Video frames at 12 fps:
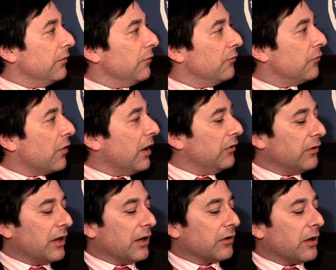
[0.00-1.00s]
you've tried
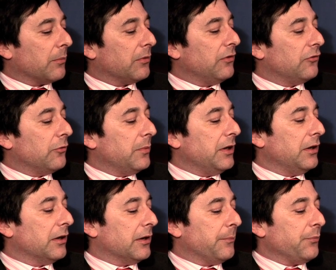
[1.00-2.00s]
to get companies to
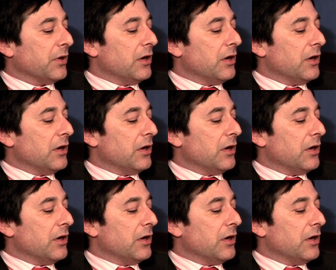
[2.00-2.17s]
be um,